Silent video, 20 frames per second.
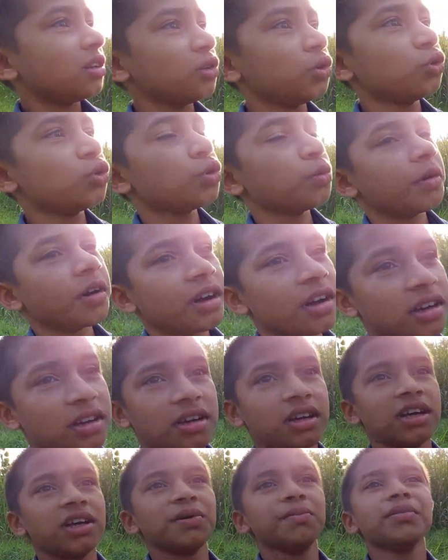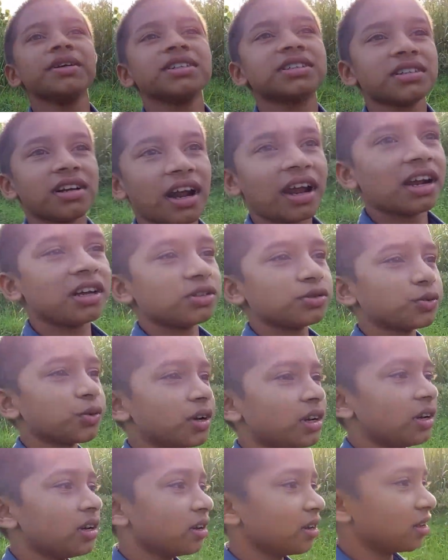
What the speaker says: YouTuber name is Ryan's World.